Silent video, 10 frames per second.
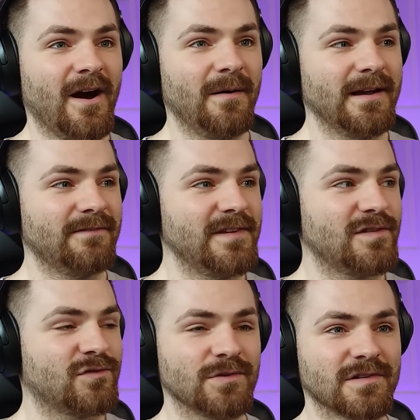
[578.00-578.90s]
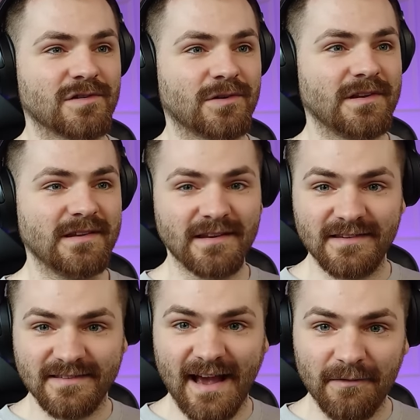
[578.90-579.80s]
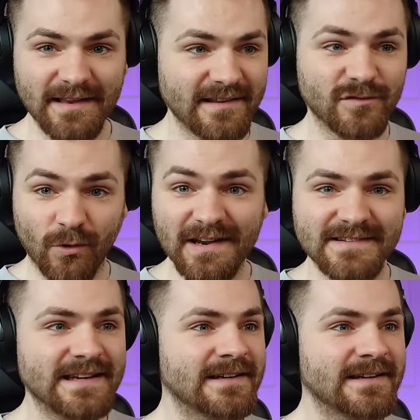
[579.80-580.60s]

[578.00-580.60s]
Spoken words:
I can't... If this is true, this is how... That is crazy.